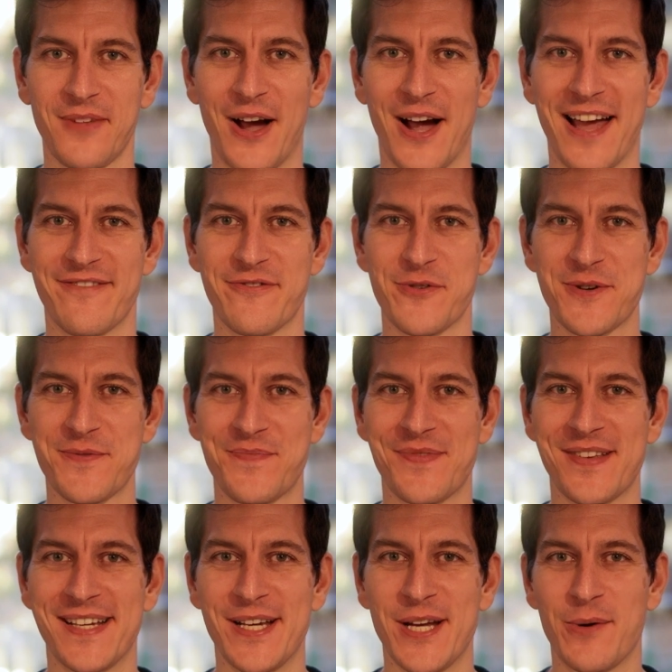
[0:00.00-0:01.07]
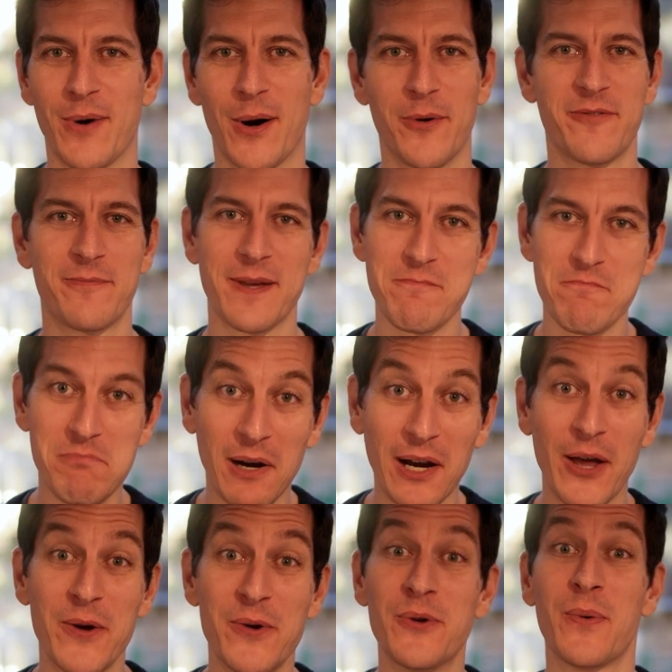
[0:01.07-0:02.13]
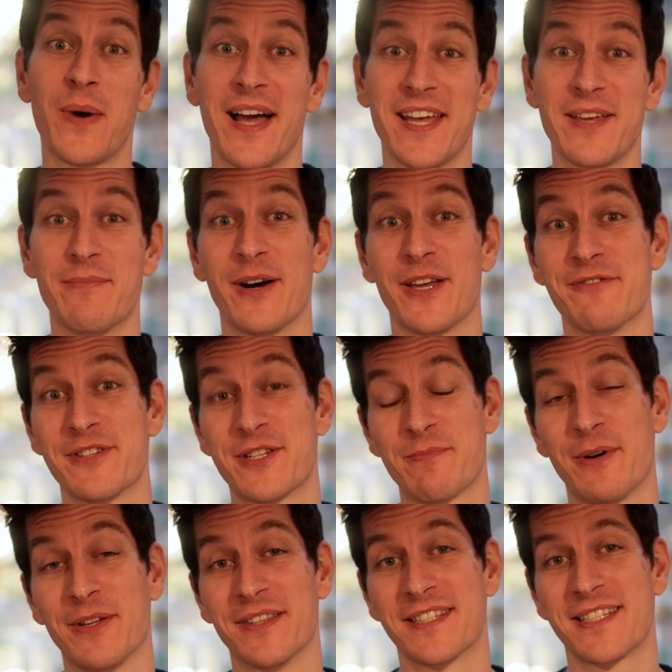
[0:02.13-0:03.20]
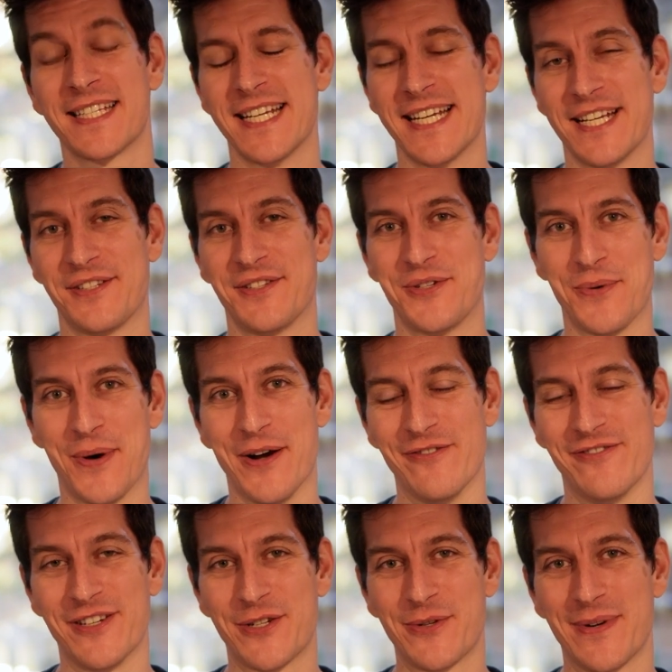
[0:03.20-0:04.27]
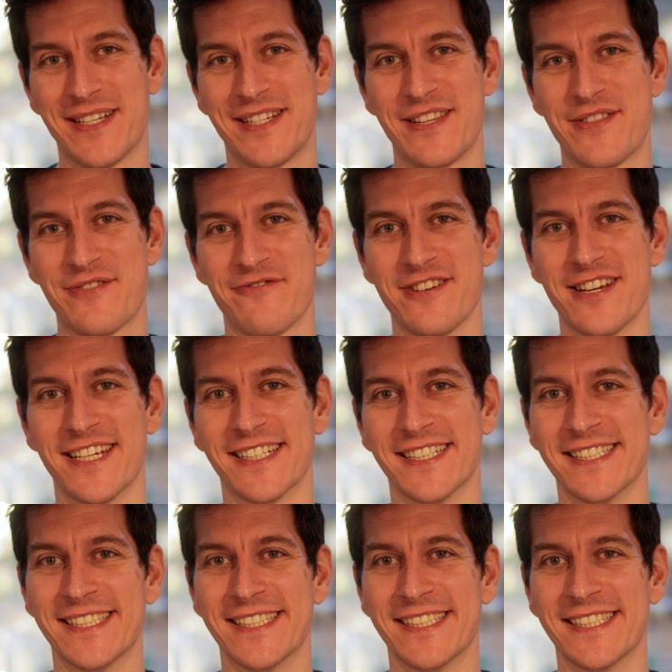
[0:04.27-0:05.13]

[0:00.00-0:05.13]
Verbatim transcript: Hi everyone. Well, we've been blown away by the response to 12in23.